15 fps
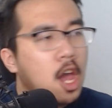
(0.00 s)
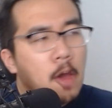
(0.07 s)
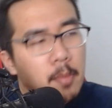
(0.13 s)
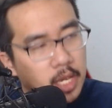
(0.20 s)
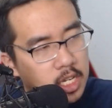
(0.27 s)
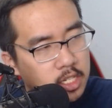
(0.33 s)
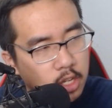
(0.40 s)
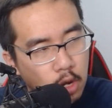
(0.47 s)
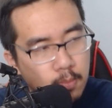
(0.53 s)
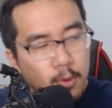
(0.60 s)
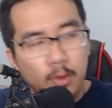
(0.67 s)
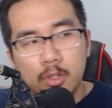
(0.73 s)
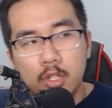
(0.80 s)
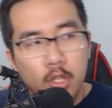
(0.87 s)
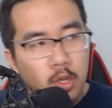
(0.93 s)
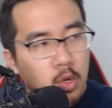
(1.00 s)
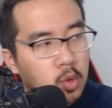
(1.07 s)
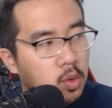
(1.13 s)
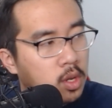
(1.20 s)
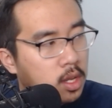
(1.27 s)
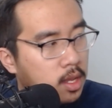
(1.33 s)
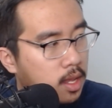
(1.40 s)
Because Ubuntu
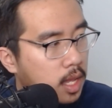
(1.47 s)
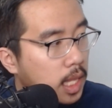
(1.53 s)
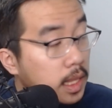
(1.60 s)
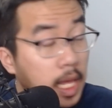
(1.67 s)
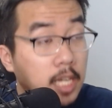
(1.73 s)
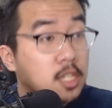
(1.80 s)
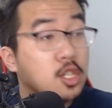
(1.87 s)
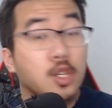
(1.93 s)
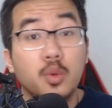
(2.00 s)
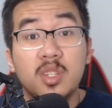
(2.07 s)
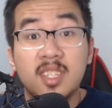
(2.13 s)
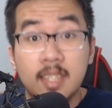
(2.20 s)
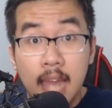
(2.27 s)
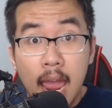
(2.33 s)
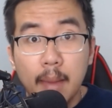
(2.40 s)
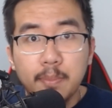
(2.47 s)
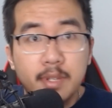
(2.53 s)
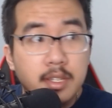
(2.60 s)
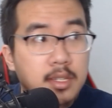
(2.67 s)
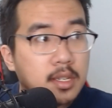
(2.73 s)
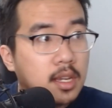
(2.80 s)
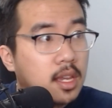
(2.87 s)
likes to use
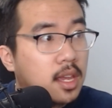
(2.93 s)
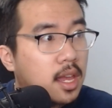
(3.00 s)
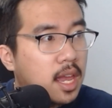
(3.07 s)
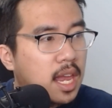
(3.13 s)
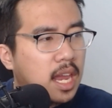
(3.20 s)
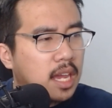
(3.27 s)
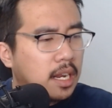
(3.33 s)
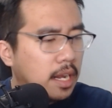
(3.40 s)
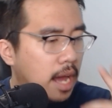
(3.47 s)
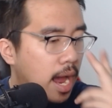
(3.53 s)
snaps, and